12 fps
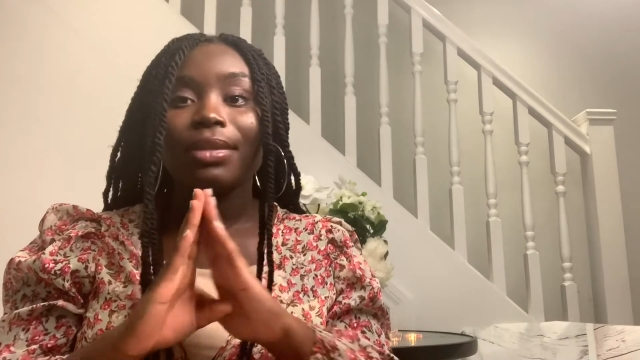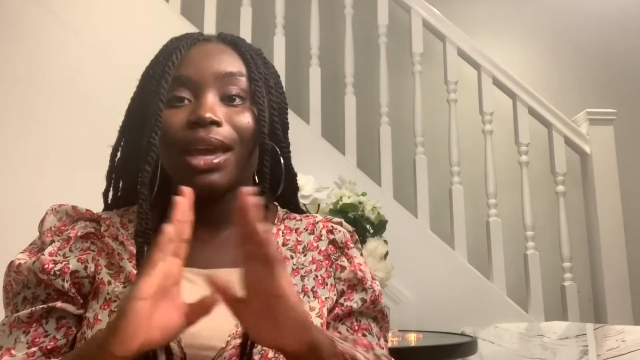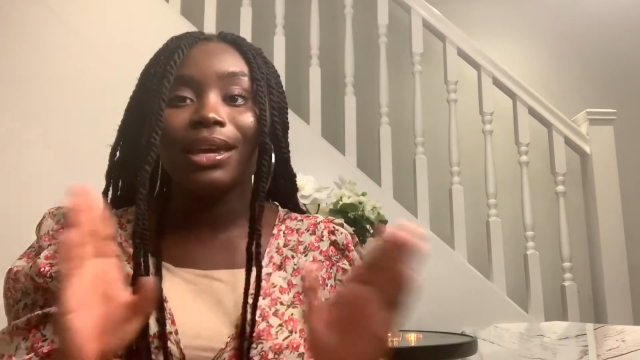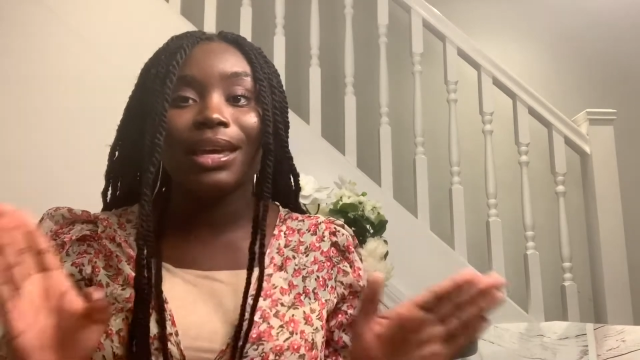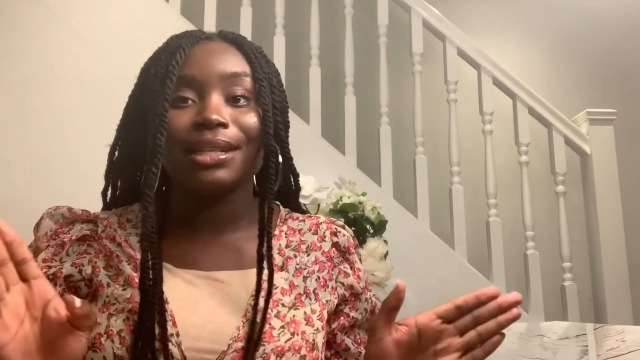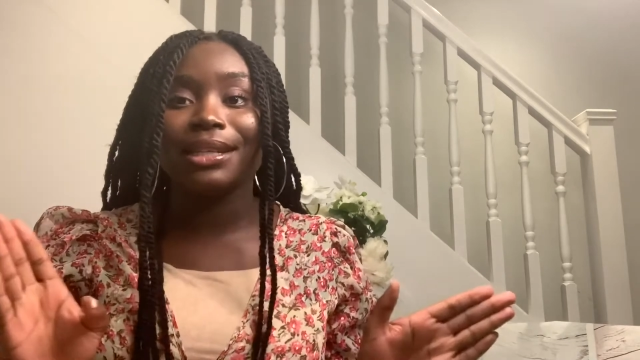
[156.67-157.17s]

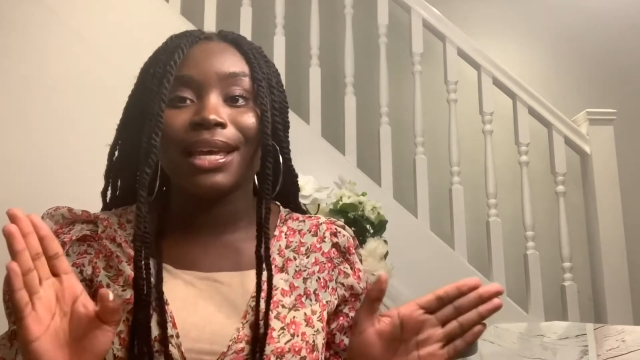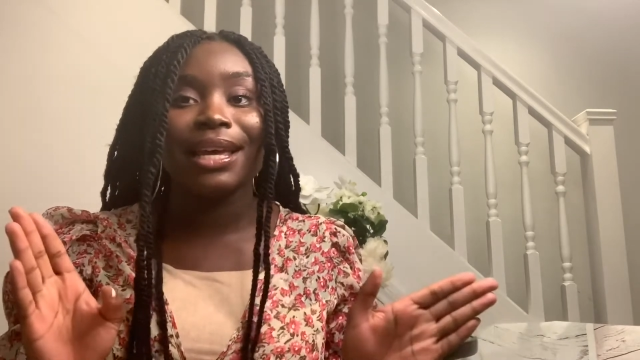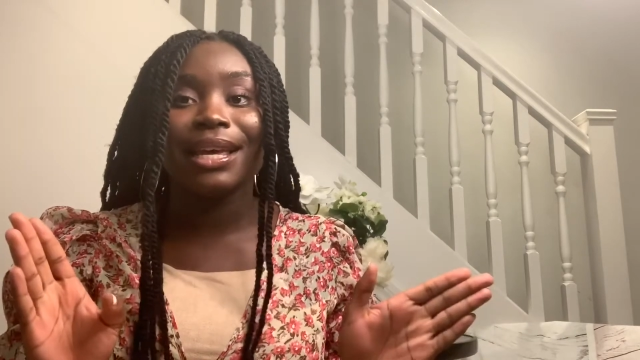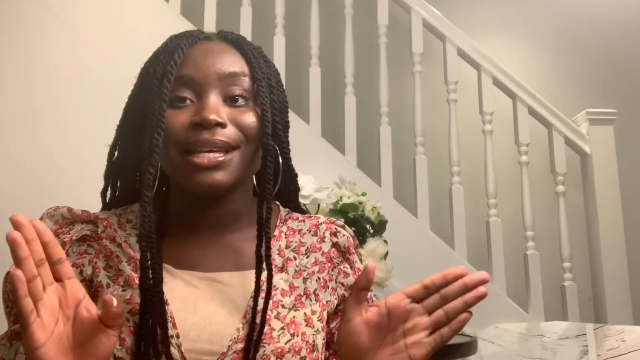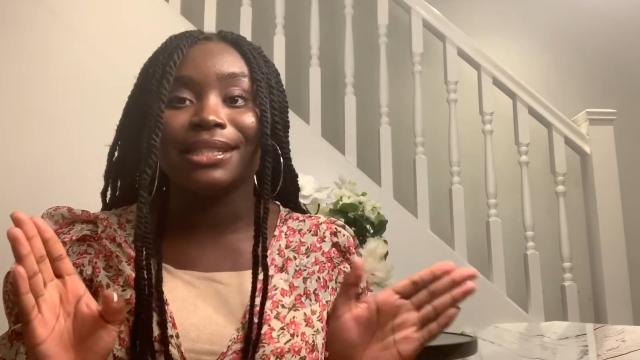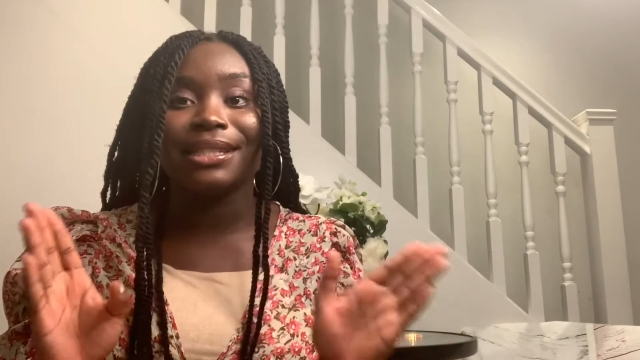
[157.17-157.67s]
it
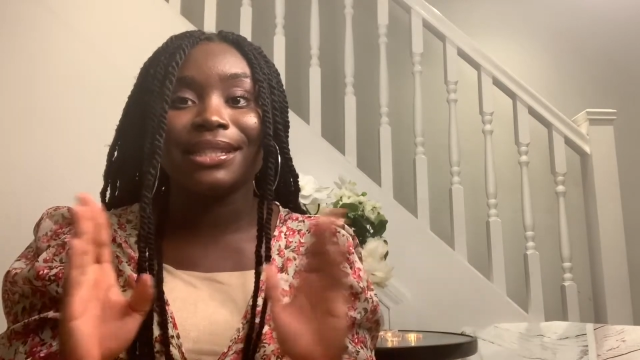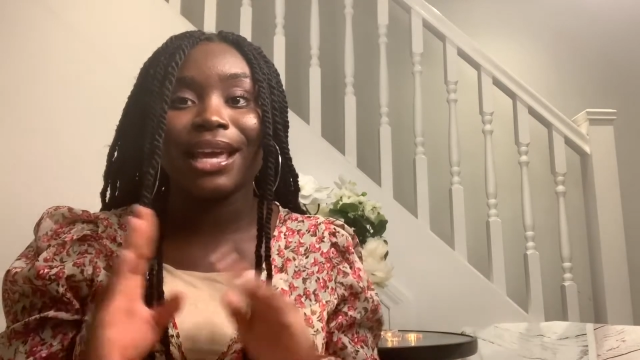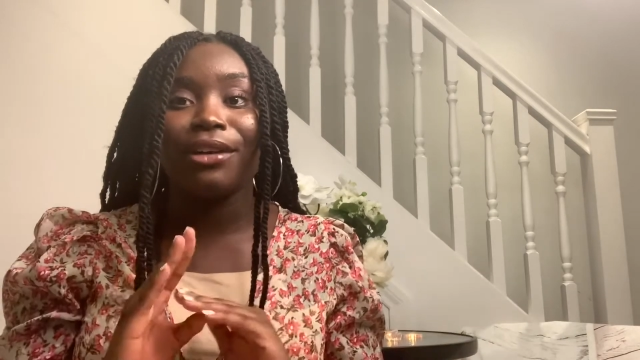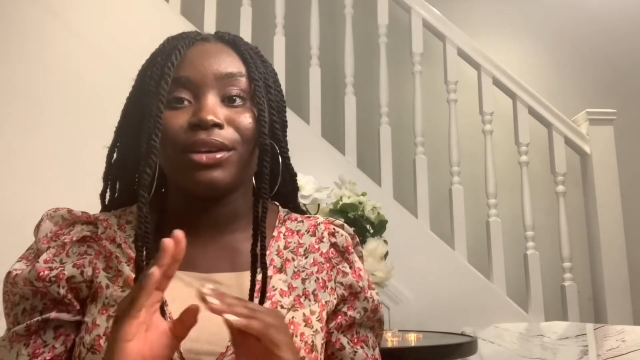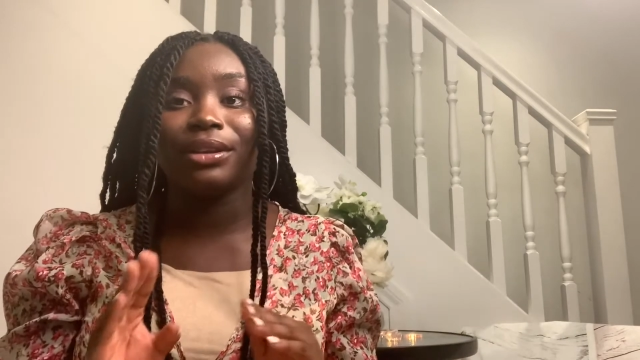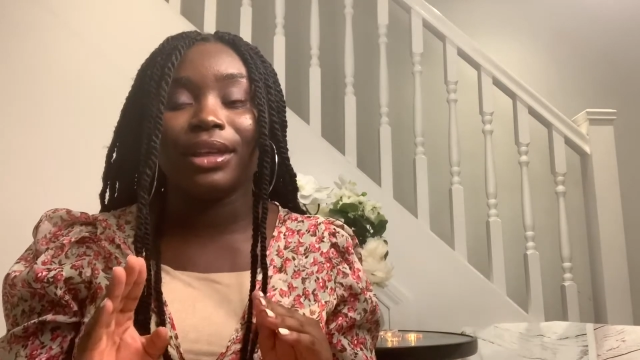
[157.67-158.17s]
is there
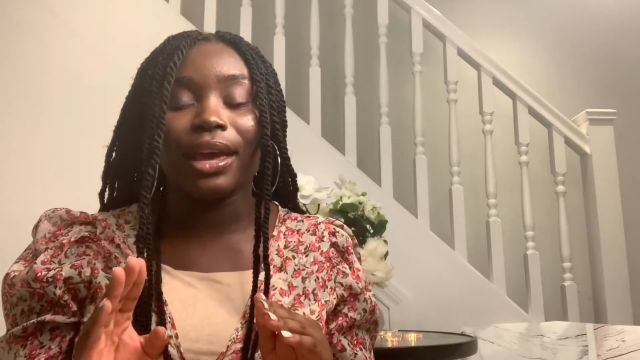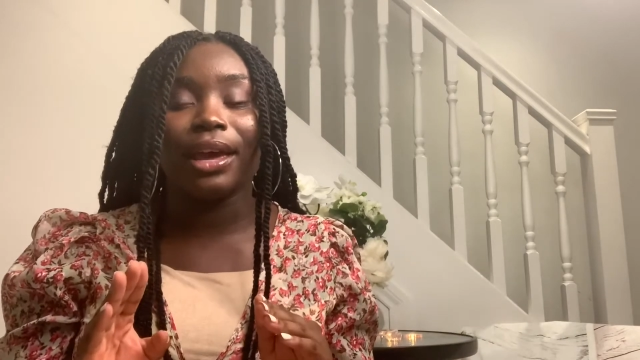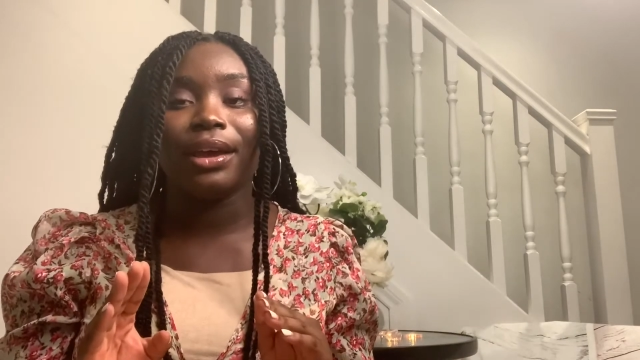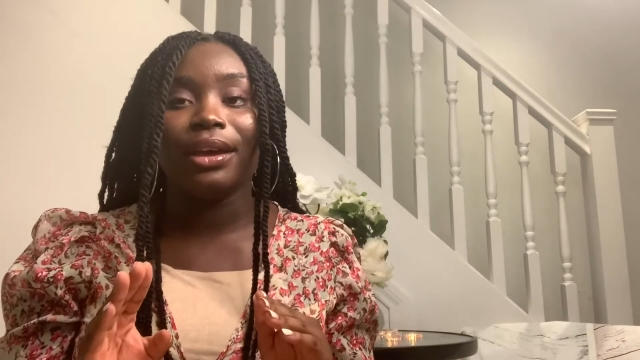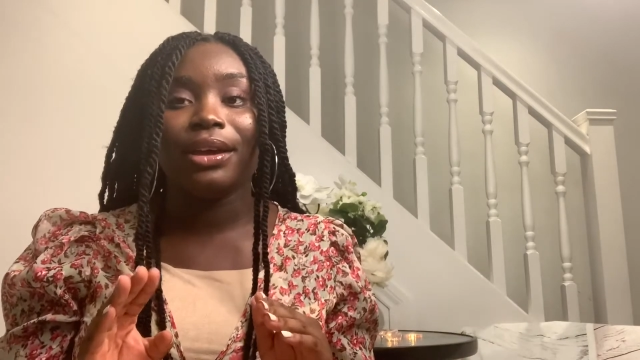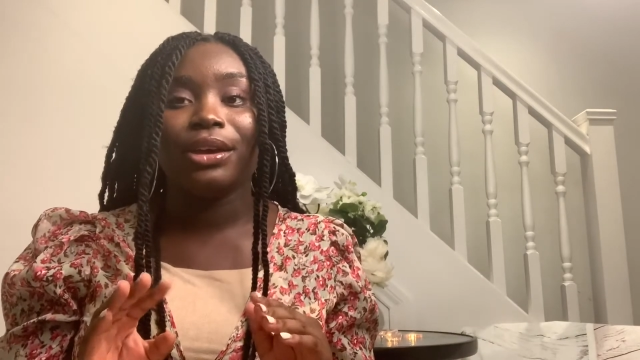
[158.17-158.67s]
and
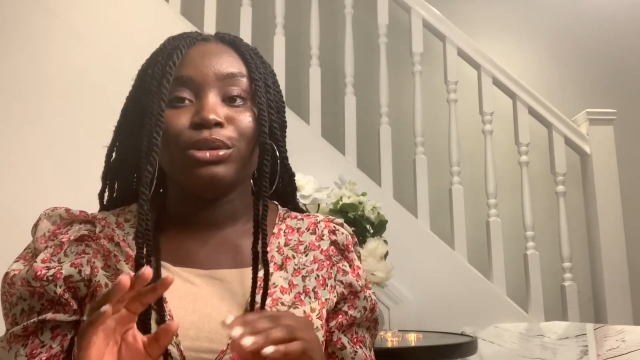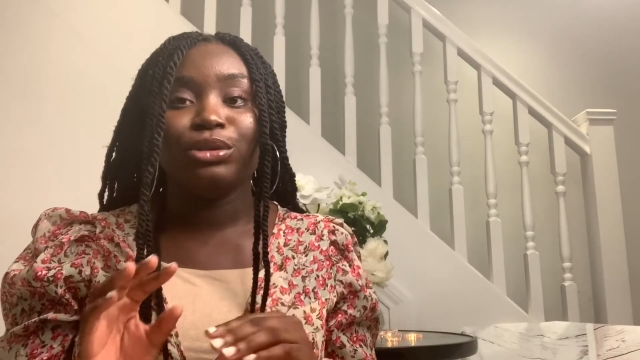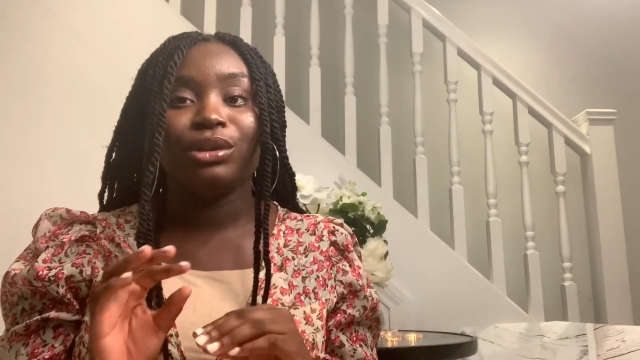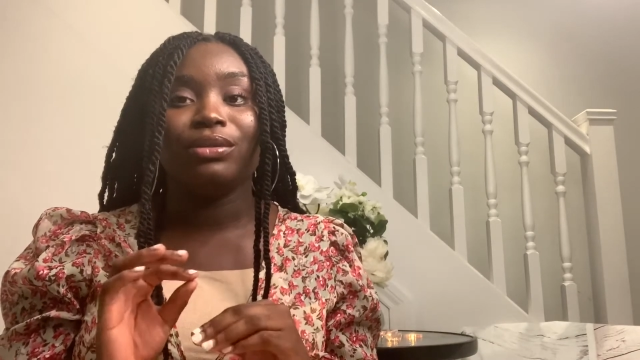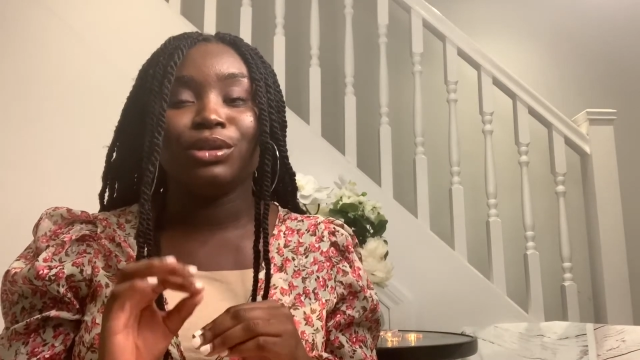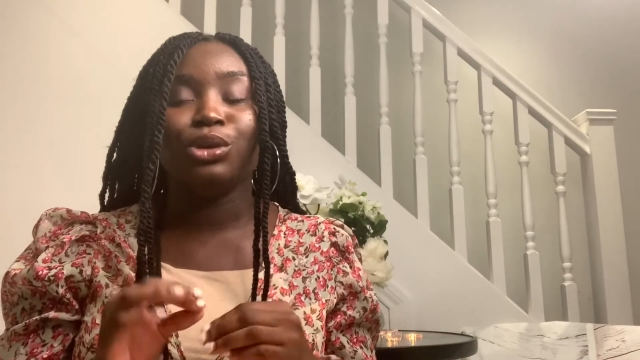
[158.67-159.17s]
there.
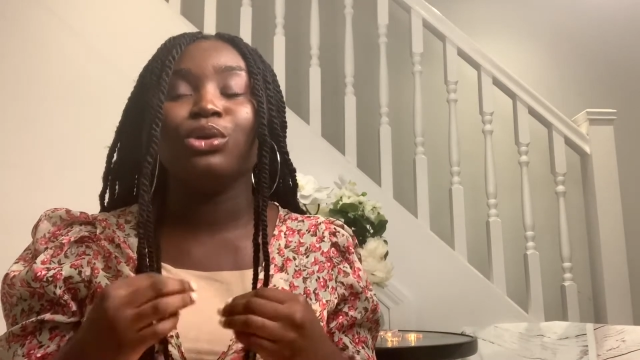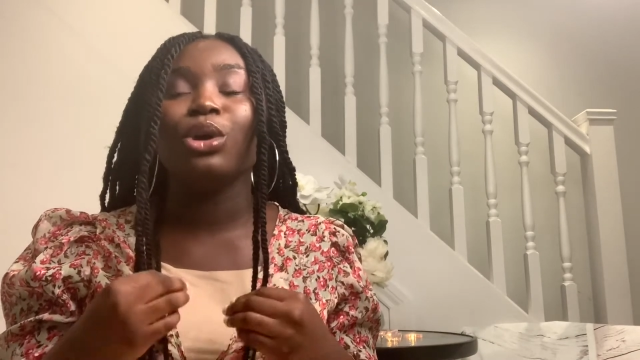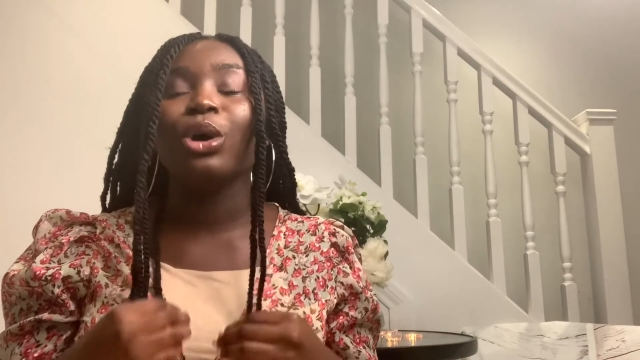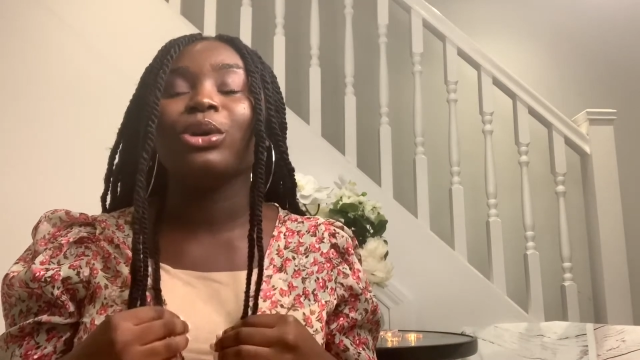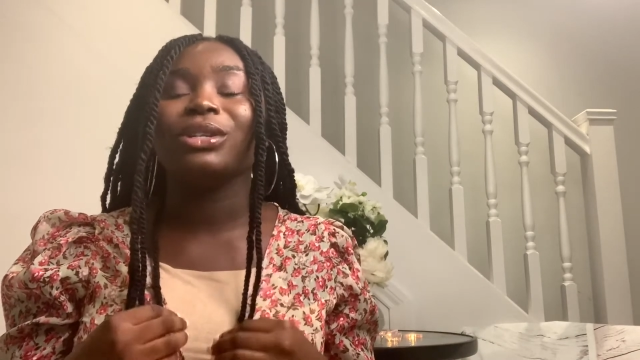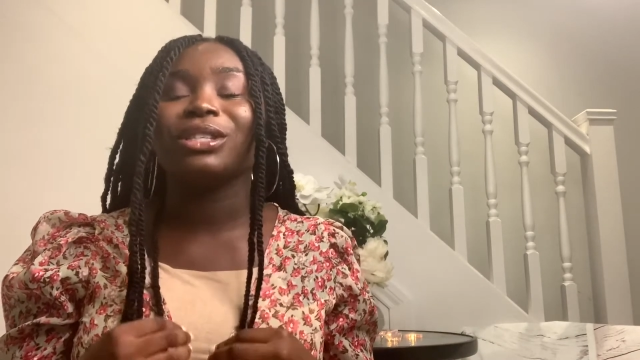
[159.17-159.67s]
You know
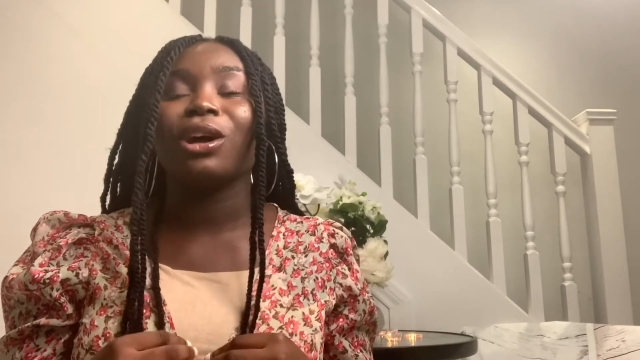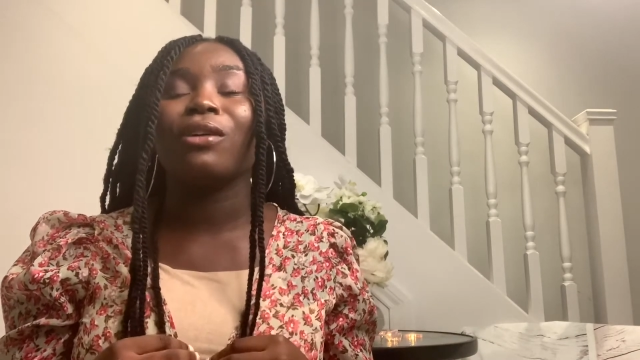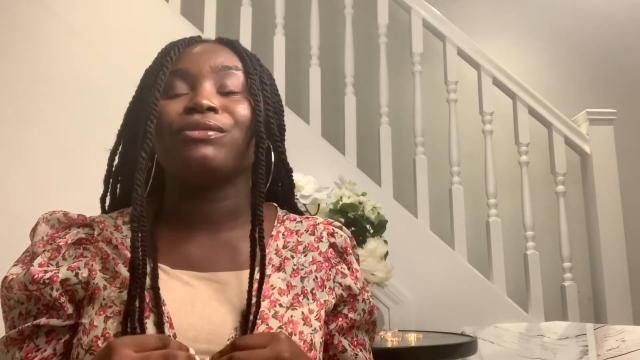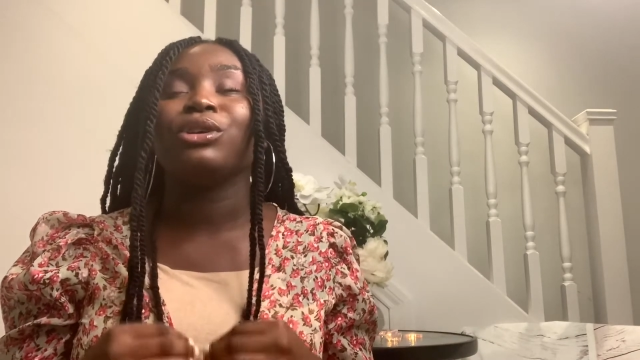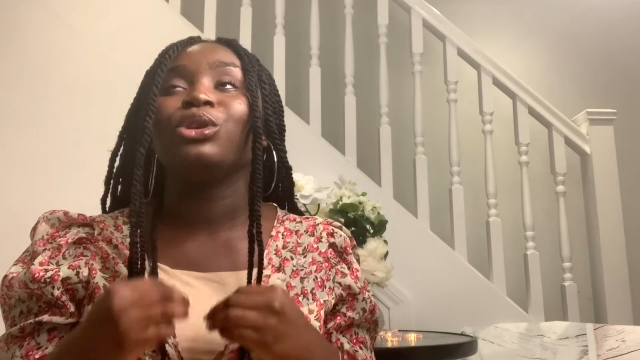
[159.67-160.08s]
yourself,